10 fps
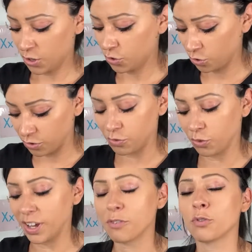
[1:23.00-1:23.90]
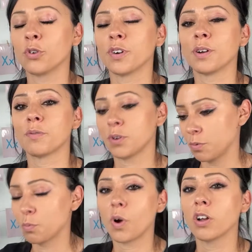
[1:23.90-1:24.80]
Not now, Flora.
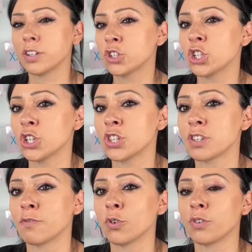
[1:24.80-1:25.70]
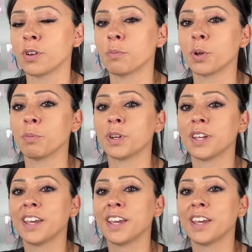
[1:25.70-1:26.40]
I'll introduce you to Flora in a moment.